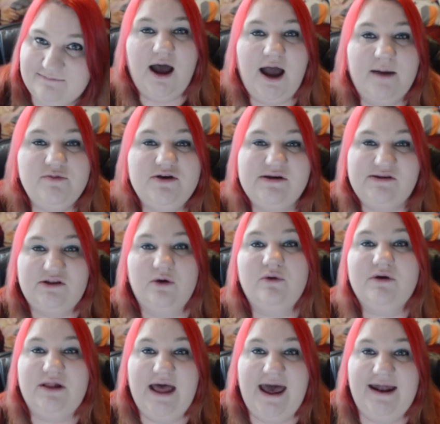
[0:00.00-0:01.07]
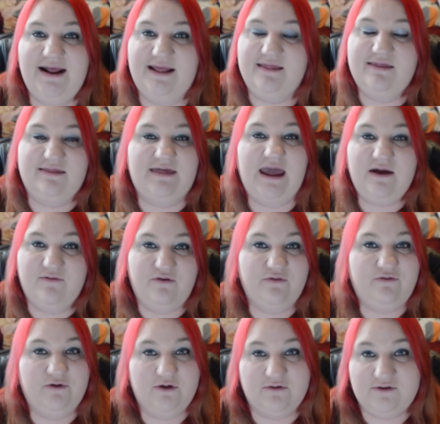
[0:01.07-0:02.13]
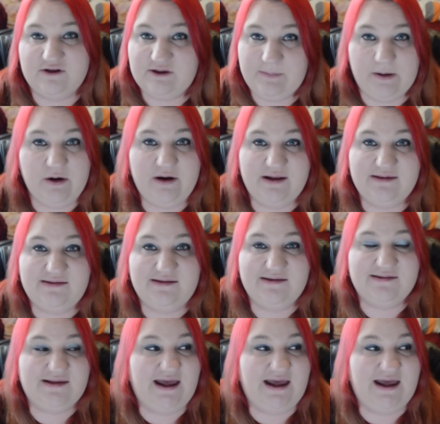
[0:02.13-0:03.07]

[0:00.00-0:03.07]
I'm just so glad and thankful for those experiences,